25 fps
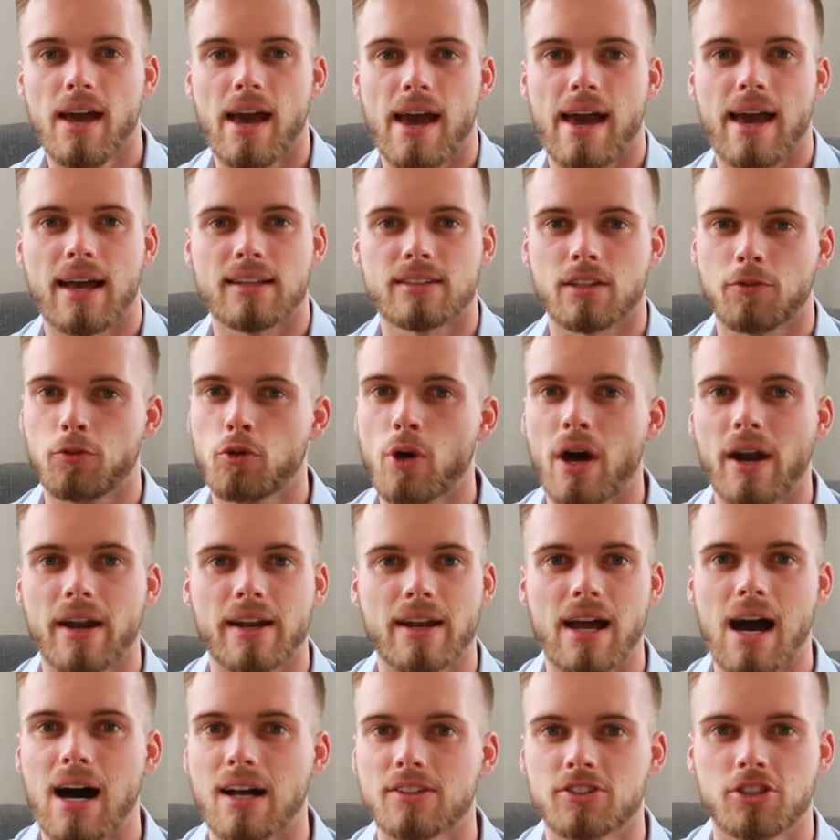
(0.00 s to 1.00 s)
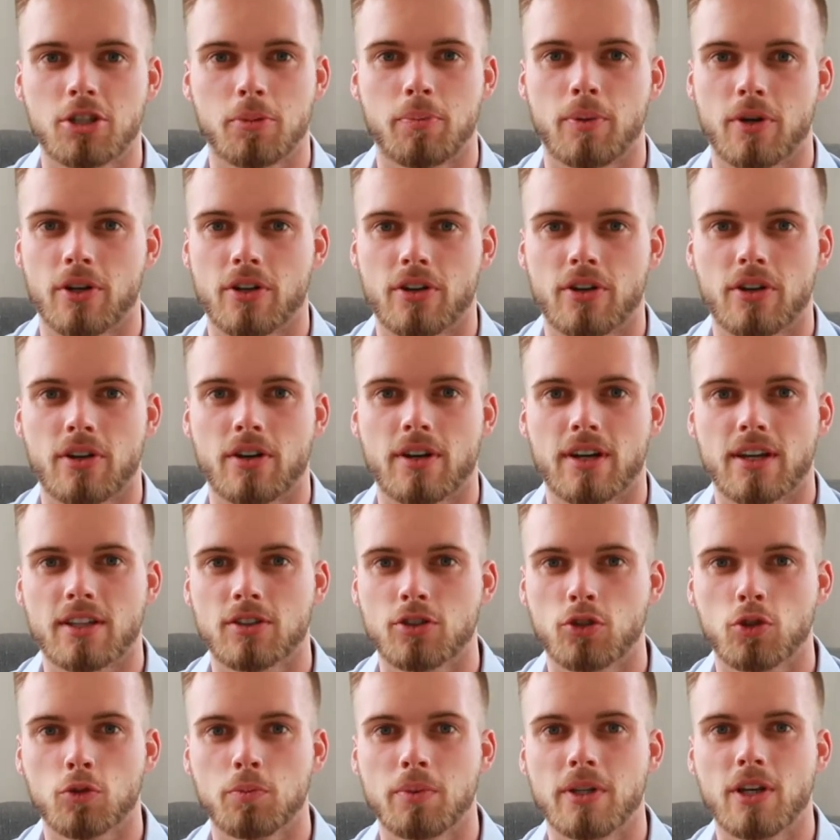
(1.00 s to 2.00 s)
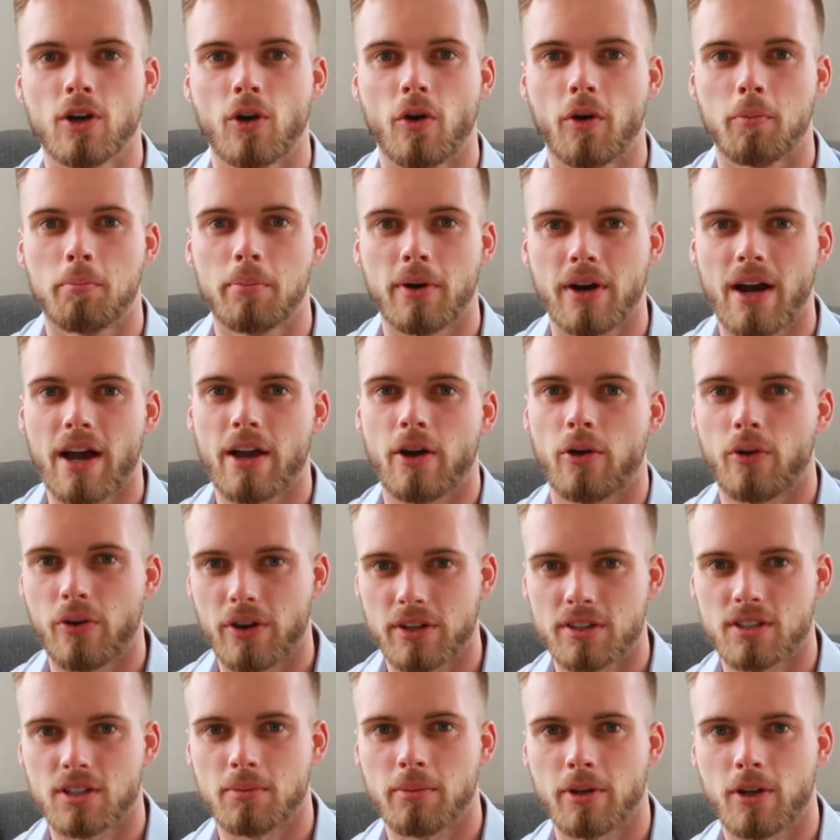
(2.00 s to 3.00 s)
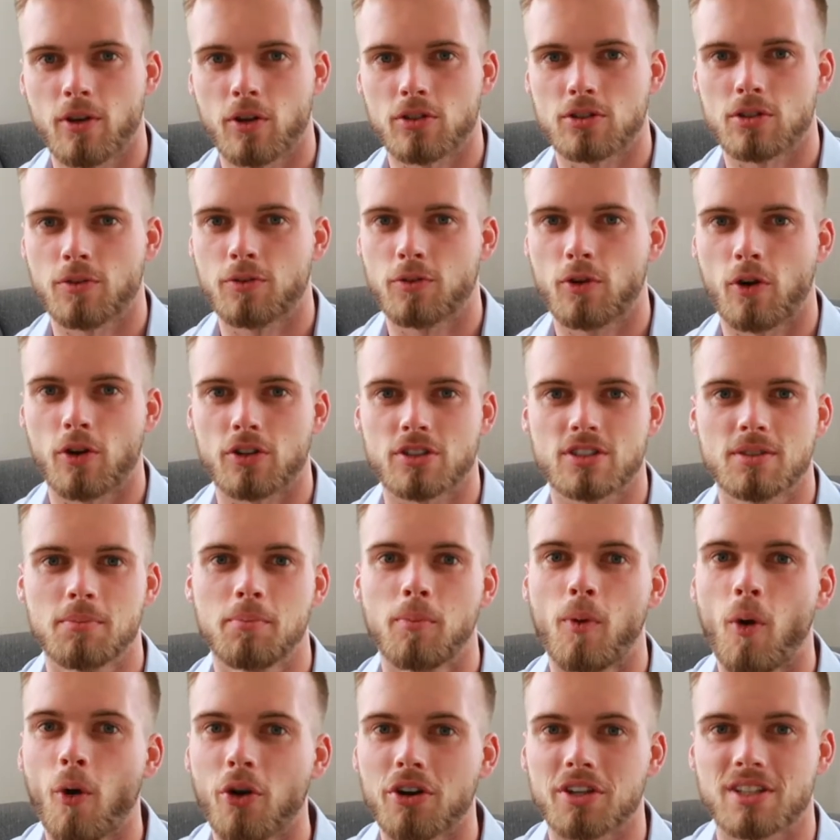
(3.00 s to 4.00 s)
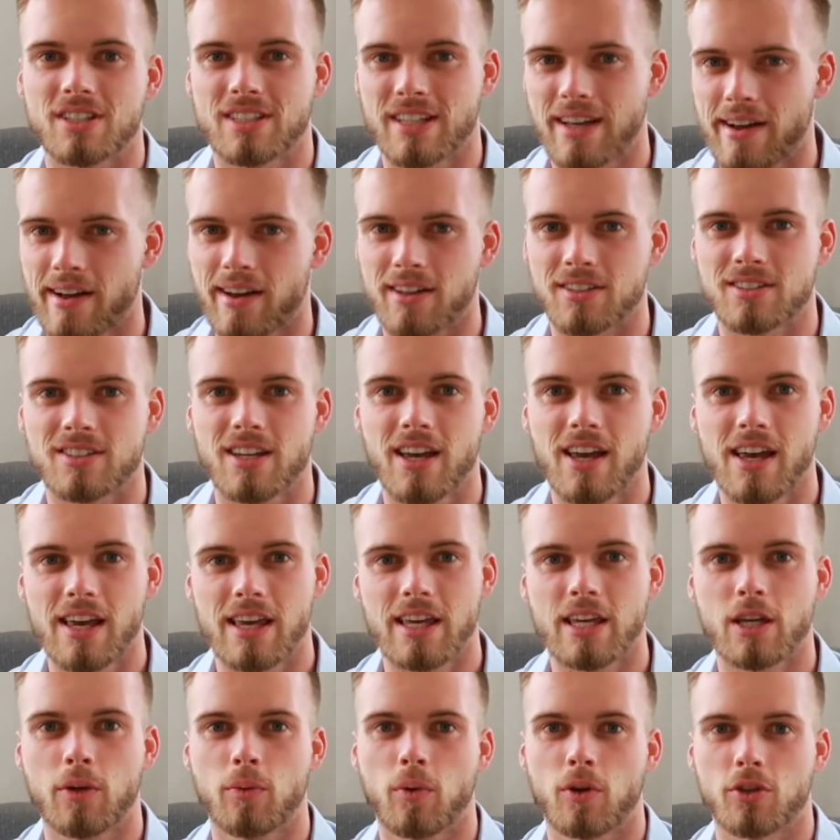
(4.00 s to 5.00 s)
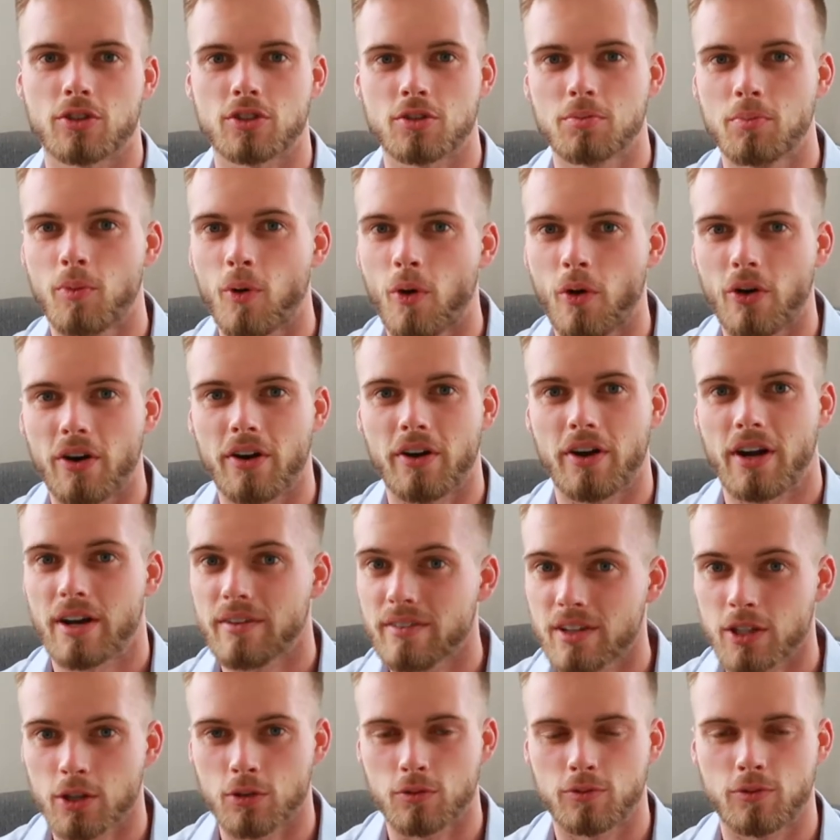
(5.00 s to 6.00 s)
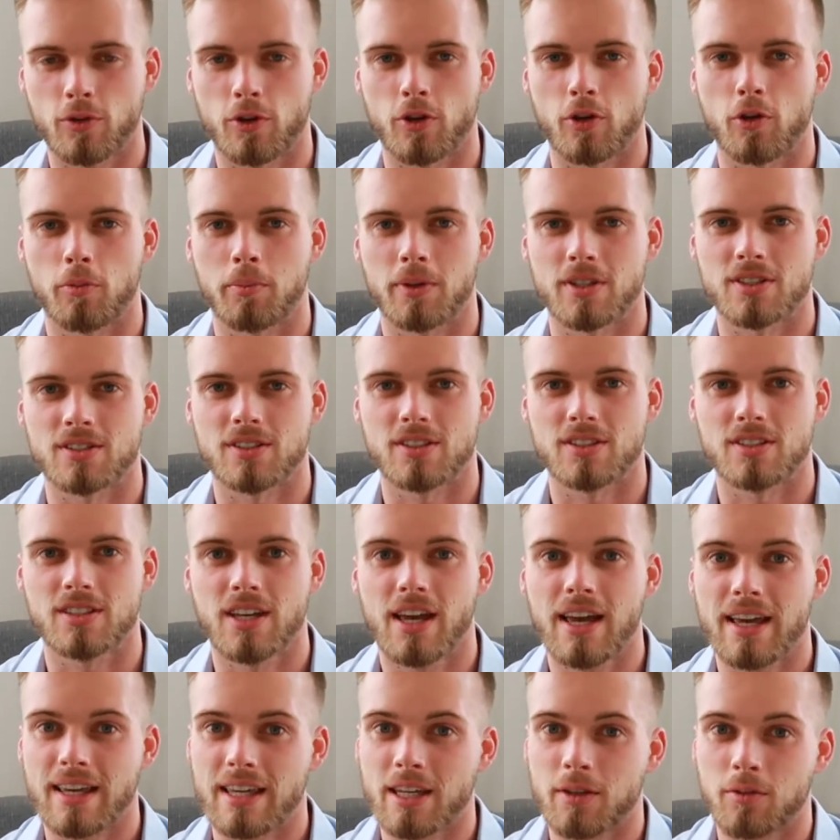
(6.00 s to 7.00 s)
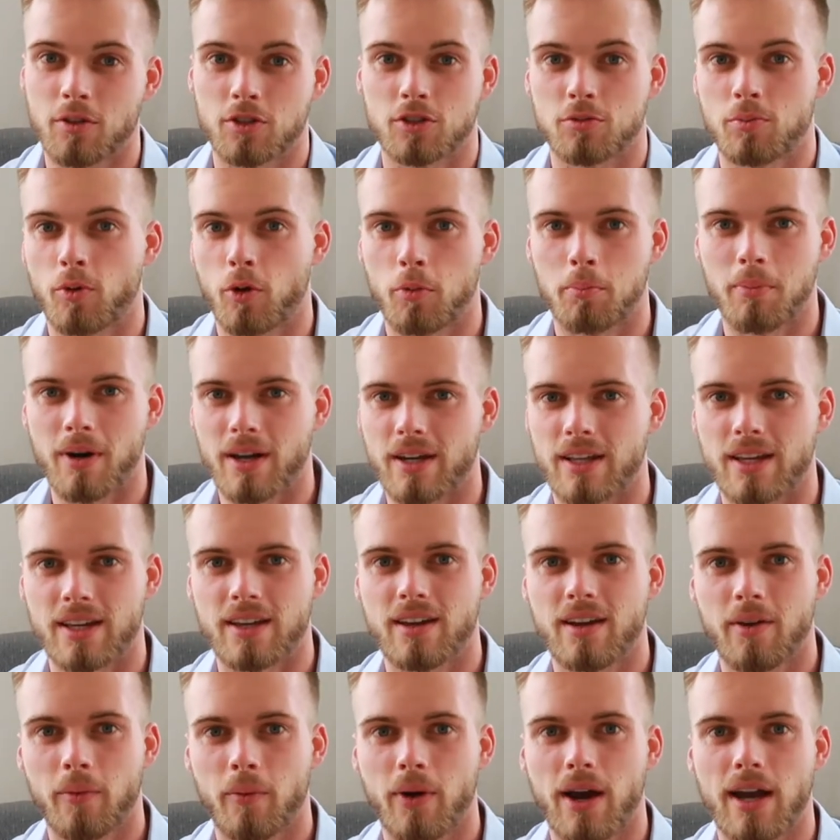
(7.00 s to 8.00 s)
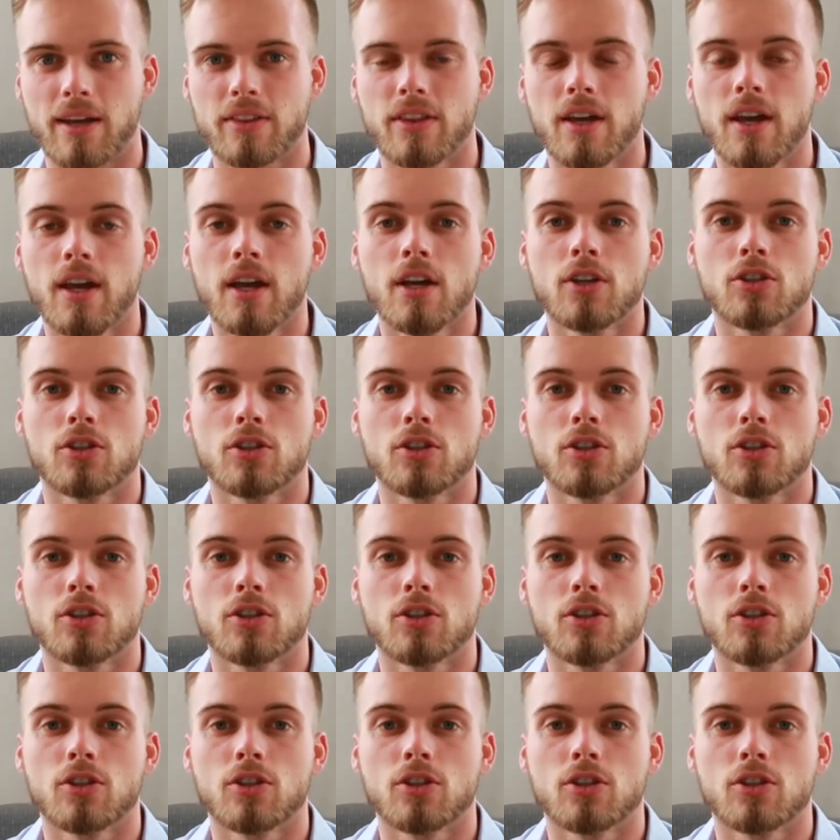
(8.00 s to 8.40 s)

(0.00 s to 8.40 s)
And if you are an entrepreneur, it should be your priority, because of course more sales equals more revenue for your business, equals more money, right?